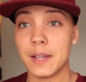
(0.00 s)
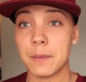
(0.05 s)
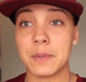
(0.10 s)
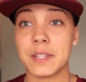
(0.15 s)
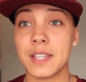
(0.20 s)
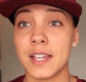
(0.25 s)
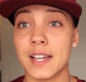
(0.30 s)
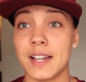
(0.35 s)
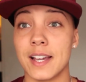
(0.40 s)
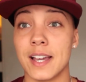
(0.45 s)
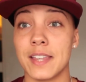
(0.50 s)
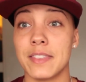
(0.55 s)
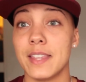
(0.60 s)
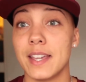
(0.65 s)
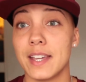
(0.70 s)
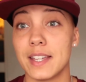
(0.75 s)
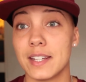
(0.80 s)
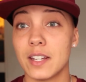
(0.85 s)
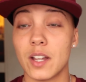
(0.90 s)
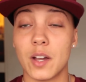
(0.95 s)
But yeah, and
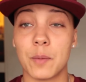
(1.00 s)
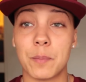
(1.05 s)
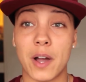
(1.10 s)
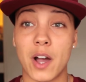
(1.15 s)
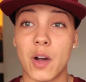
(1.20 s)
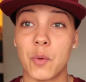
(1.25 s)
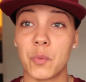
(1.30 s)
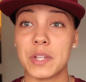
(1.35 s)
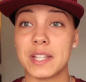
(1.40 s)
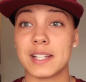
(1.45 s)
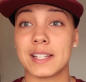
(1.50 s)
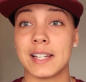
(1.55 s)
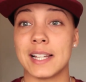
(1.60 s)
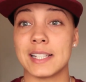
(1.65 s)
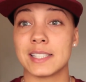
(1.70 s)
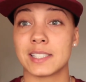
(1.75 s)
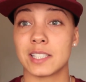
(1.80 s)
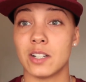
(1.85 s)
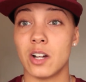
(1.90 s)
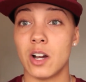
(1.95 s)
then about a week
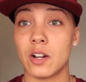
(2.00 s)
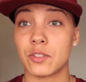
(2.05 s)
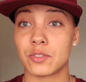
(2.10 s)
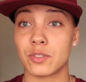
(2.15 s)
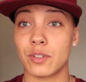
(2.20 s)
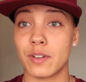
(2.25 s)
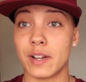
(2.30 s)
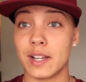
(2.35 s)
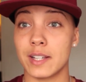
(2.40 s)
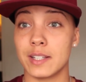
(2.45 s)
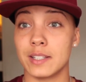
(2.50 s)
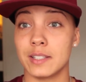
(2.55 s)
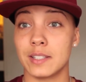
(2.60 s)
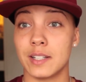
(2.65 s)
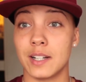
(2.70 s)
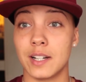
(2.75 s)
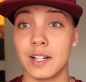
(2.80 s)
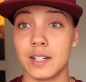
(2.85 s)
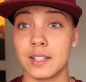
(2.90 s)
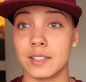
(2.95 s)
later, after
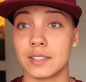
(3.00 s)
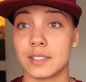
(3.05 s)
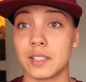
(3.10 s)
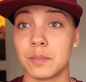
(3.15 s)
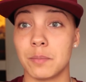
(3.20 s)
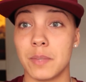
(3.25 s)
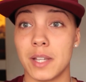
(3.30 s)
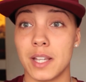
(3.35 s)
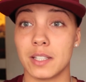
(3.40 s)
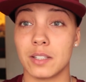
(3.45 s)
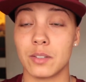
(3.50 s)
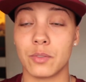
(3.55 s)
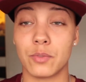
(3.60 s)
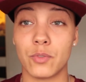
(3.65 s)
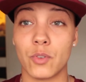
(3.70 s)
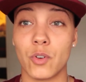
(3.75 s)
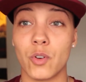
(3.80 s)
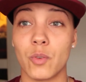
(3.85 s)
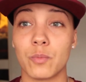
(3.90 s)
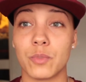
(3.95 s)
I submitted the
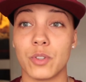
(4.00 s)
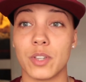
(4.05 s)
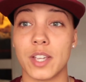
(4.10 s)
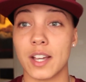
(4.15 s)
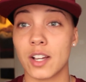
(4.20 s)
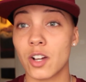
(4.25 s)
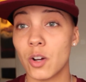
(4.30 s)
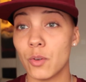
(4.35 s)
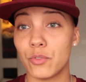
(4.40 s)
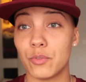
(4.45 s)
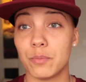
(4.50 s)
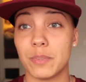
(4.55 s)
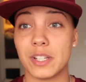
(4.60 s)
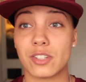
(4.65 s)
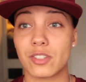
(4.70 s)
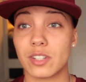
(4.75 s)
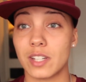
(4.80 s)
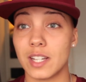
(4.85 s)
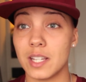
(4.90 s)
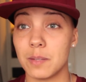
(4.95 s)
form, you get a
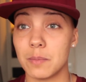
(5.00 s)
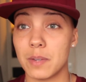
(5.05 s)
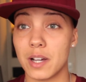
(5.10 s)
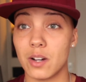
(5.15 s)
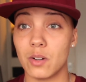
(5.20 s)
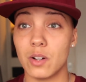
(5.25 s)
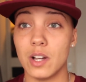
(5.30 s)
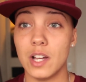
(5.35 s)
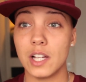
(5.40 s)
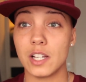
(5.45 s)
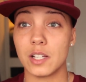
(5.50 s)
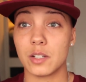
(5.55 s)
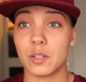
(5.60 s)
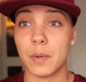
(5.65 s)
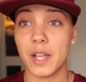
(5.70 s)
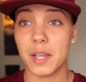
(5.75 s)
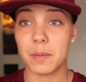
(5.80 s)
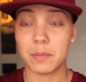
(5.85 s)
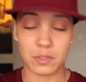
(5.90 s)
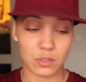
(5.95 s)
confirmation email, your
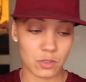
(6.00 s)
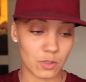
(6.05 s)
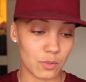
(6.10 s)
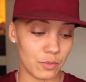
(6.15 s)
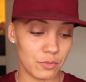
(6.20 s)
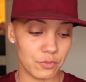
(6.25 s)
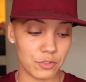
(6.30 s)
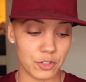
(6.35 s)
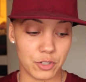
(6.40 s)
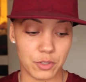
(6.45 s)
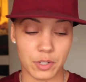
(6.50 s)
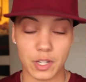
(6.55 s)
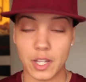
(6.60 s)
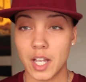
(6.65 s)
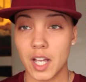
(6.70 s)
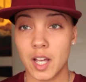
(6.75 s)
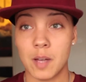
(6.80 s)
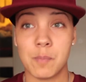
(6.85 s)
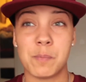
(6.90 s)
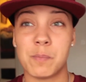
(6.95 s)
payment's gone through.
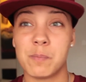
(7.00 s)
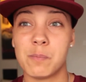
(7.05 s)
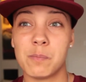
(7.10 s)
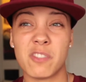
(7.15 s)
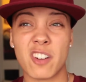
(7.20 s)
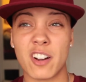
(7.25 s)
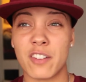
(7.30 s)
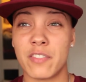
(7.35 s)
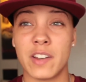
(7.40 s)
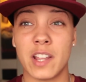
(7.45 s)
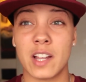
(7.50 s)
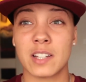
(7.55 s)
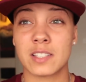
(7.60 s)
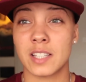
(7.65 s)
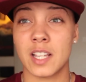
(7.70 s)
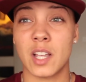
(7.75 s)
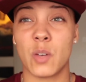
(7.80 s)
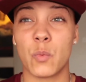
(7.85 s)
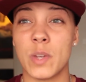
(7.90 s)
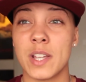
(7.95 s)
Roughly, I'd
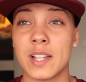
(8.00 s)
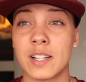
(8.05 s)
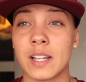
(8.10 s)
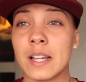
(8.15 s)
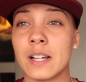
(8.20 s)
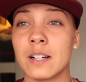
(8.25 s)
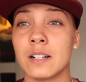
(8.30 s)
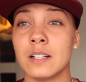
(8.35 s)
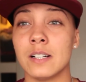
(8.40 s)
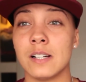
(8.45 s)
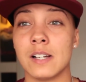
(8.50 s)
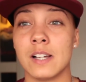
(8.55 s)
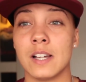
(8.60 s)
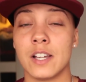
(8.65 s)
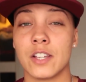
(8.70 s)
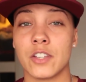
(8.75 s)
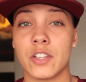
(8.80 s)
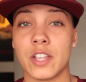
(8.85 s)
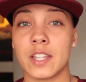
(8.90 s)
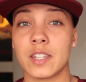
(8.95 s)
say a week later,
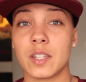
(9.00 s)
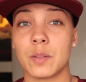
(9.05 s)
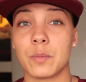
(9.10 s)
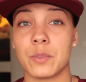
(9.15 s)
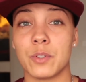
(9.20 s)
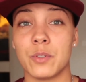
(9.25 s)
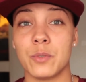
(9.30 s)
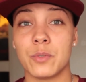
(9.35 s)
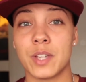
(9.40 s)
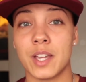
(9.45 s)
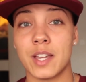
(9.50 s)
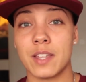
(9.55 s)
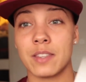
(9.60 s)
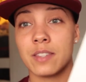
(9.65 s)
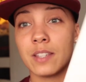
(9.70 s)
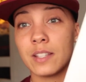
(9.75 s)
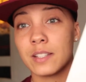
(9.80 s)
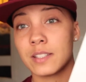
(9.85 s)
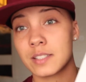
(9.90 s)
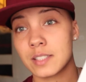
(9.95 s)
you get
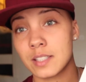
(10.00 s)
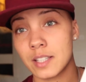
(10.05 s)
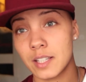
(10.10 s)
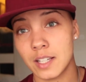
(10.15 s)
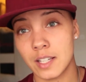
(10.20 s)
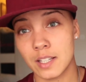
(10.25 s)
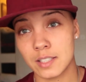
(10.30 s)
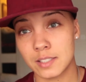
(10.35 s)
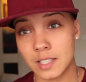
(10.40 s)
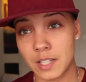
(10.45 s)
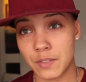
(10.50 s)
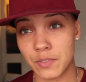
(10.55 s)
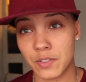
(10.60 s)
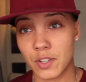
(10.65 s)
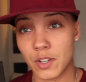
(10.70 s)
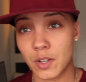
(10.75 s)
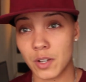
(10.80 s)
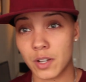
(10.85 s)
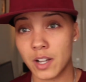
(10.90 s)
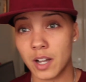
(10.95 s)
this, a
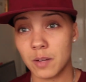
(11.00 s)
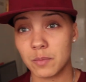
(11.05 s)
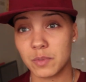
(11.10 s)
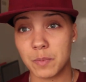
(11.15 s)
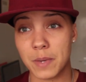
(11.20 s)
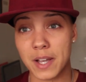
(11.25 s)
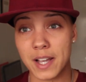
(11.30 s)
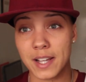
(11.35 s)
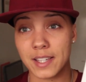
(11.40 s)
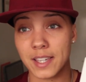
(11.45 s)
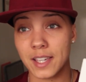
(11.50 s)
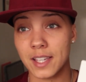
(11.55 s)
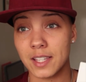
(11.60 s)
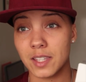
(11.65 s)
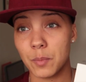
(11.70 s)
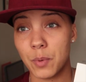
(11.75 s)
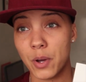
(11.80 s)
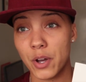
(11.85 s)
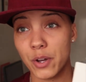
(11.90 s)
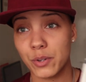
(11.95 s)
certificate comes back in
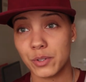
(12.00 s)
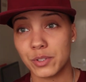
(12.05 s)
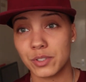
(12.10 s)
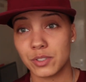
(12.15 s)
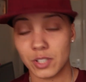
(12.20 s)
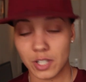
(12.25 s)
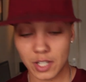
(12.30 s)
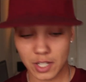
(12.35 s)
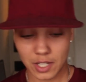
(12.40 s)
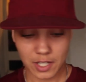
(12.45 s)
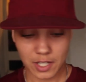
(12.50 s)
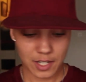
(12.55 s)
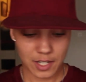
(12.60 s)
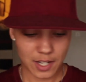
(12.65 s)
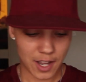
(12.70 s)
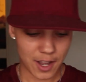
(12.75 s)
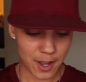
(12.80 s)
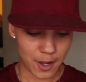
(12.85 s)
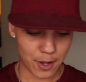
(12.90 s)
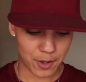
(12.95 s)
the post,
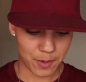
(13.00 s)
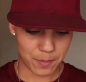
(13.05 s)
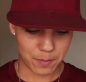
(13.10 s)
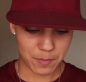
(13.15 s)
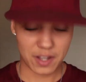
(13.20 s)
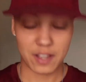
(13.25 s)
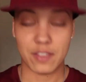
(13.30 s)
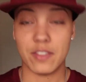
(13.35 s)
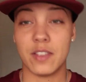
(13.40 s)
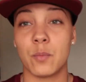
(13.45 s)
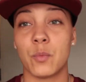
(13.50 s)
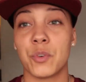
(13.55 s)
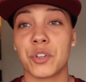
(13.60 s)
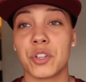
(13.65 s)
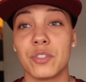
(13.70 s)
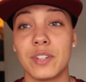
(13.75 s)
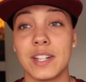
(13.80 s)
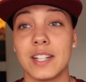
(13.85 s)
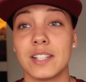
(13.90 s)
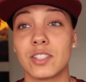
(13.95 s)
and then what
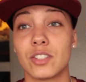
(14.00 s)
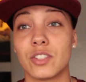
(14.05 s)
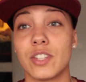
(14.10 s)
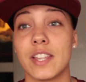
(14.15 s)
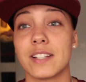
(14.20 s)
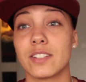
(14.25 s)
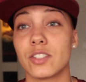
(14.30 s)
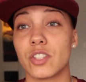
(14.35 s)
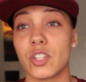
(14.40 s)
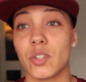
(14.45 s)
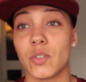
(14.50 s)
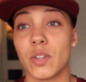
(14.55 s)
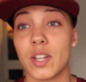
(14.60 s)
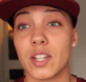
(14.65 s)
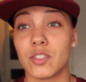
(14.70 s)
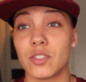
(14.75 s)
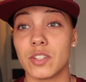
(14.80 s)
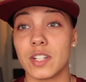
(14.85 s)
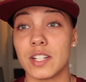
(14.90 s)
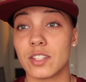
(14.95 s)
you need to then do
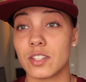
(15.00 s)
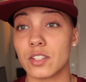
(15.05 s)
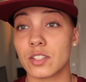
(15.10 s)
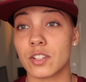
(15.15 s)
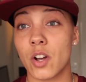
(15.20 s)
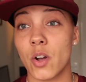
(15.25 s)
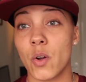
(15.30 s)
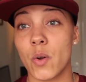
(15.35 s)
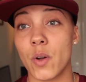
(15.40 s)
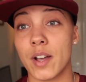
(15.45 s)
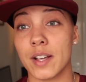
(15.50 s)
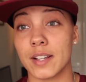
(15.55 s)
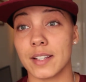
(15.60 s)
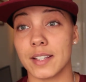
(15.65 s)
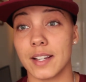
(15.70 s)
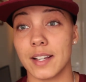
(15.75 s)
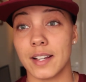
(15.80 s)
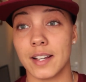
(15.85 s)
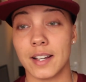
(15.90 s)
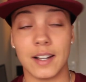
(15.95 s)
is you need to just go
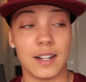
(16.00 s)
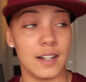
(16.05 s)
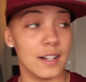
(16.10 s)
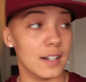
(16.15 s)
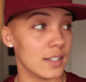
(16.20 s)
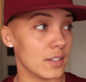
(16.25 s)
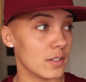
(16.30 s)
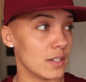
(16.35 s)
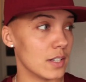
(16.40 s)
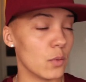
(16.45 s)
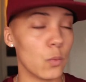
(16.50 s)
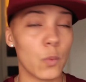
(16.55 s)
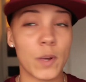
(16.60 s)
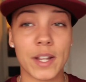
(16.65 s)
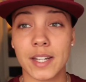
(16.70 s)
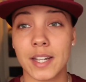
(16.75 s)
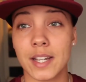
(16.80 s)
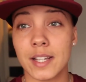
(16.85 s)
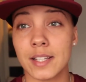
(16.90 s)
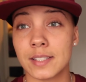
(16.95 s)
and you need a
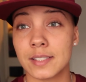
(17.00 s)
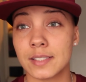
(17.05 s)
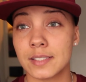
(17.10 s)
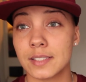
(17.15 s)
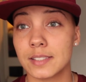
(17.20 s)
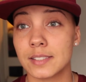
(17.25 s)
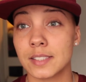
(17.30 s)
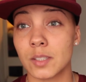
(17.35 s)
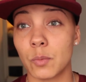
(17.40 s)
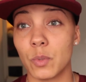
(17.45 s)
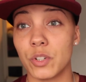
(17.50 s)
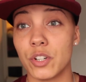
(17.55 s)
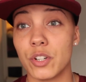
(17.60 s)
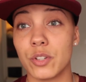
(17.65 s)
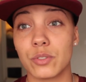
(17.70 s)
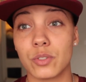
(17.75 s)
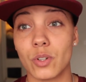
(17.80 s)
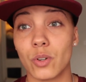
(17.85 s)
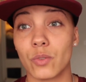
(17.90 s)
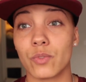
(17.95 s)
witness, someone
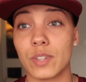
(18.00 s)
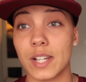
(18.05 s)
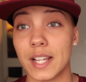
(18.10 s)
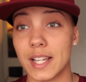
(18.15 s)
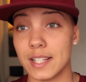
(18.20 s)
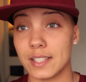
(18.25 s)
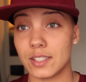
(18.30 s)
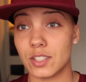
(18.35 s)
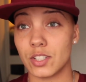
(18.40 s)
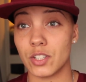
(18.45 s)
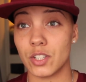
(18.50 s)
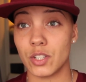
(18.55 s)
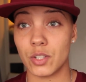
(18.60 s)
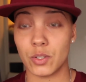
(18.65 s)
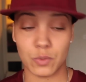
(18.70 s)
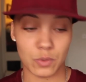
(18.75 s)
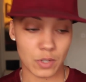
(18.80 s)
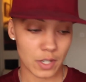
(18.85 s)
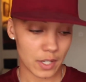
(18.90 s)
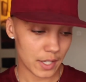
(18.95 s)
who's not related to
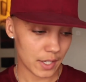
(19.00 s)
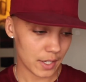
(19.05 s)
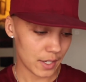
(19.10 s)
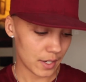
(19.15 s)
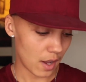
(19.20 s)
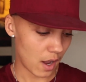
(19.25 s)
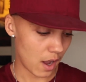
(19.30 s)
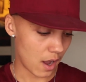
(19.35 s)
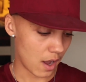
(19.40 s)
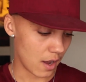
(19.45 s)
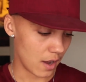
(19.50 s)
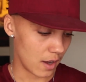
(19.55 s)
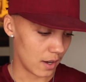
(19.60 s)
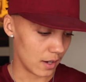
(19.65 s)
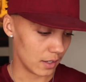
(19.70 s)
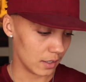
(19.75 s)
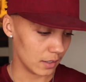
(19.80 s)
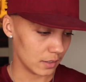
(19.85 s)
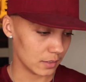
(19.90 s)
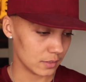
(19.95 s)
you
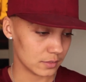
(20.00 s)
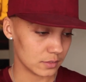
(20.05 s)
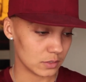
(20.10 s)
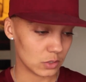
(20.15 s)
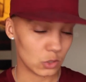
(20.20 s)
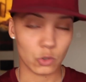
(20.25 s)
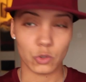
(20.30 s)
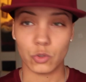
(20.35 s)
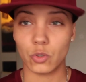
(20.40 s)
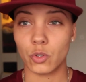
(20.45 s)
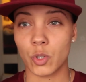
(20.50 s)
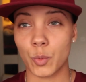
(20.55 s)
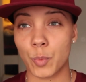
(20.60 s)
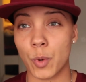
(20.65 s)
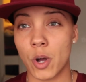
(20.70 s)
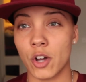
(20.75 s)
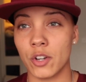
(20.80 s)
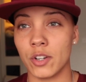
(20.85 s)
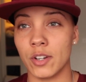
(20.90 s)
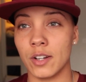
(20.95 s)
or not your
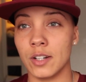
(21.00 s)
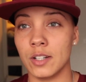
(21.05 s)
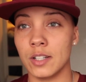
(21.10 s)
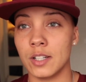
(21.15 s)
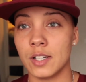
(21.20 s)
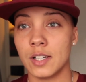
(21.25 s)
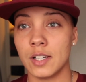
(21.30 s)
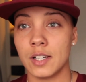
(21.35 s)
partner.